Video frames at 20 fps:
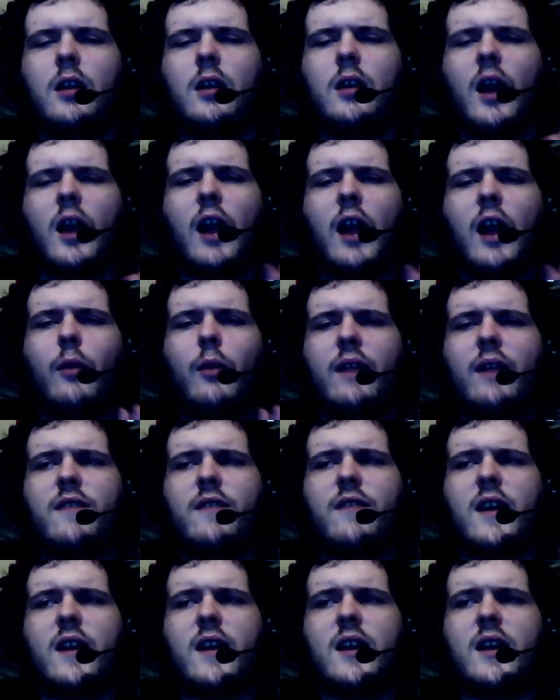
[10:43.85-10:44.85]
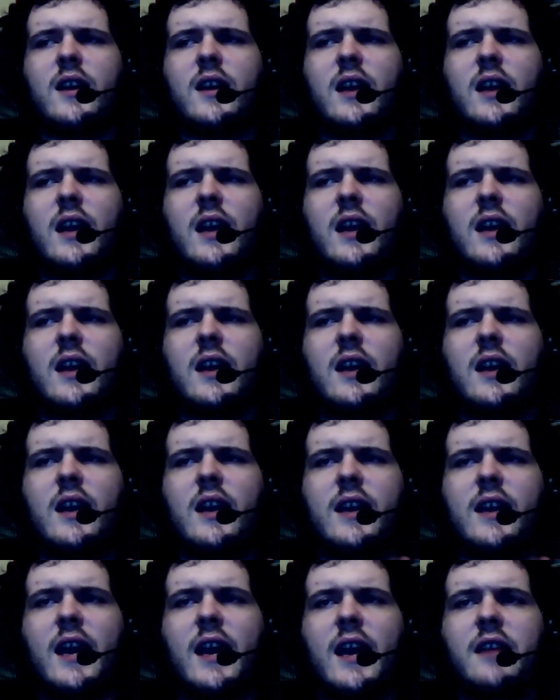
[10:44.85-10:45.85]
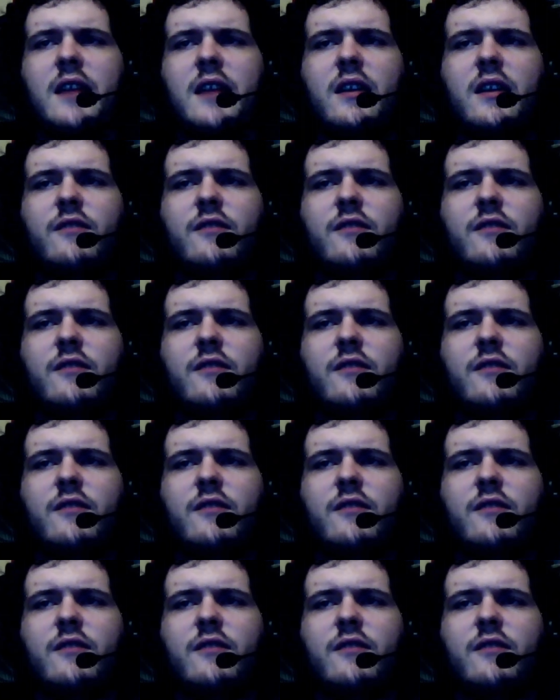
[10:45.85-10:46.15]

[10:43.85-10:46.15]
However, again,